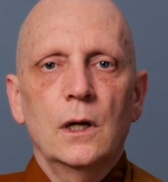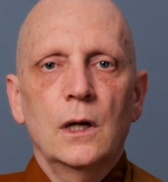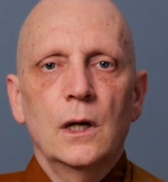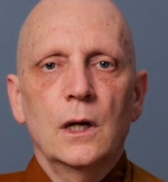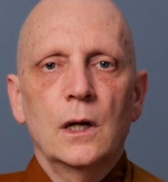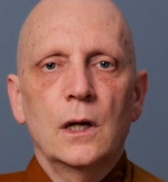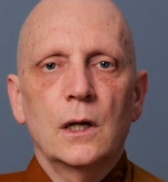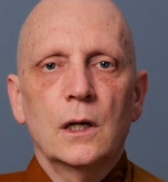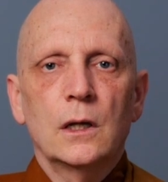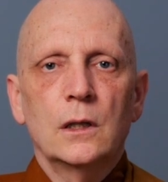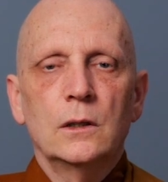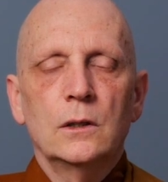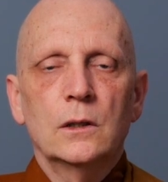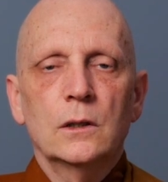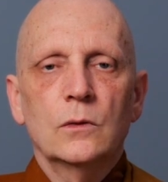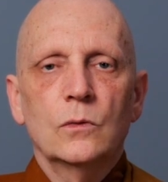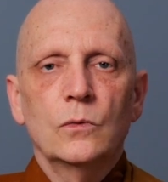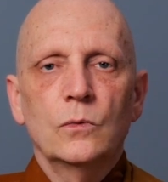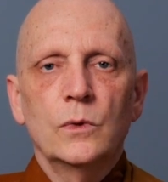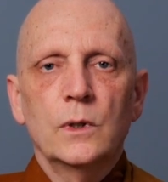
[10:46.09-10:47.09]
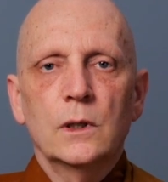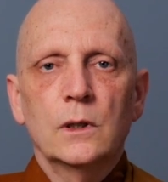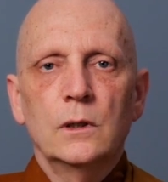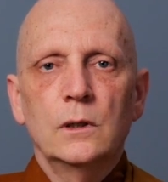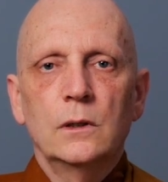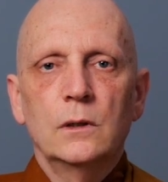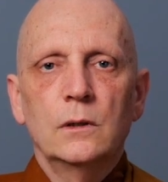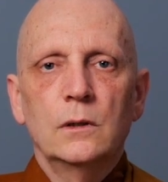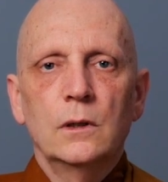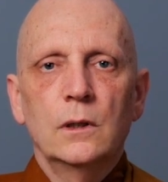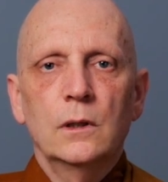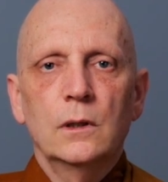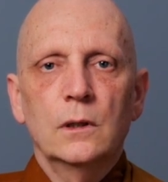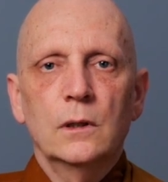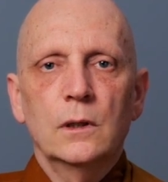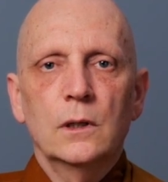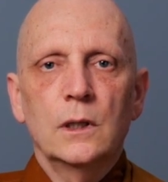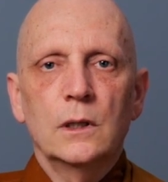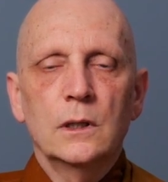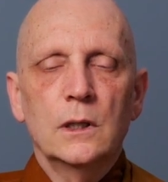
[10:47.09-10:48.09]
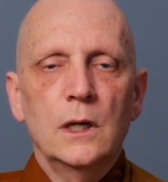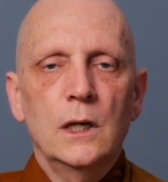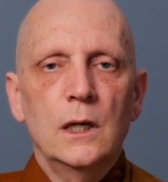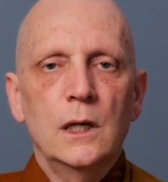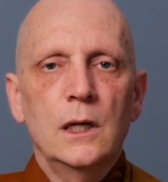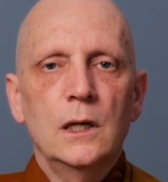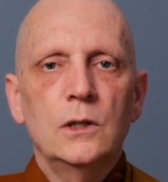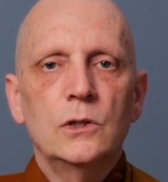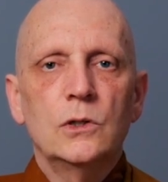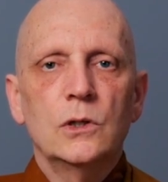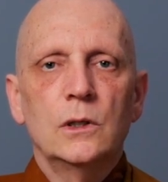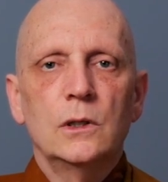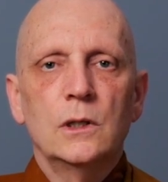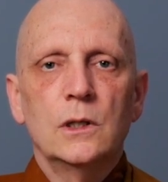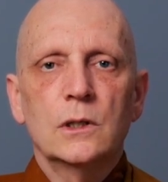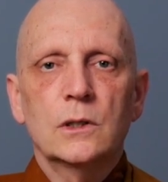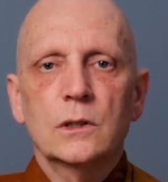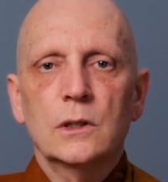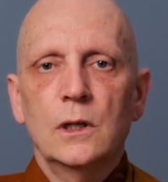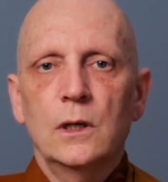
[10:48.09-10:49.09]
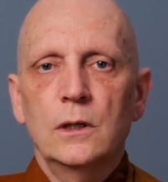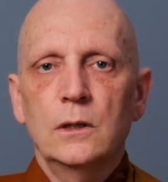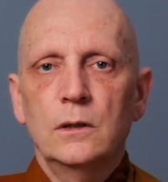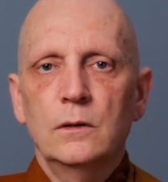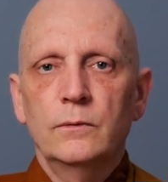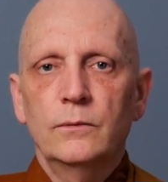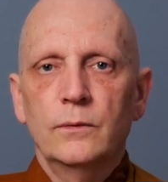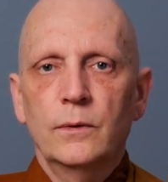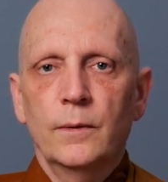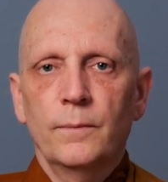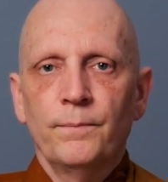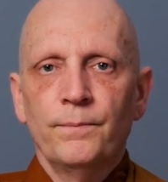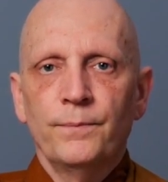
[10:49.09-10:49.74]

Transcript: and we can engage in this kind of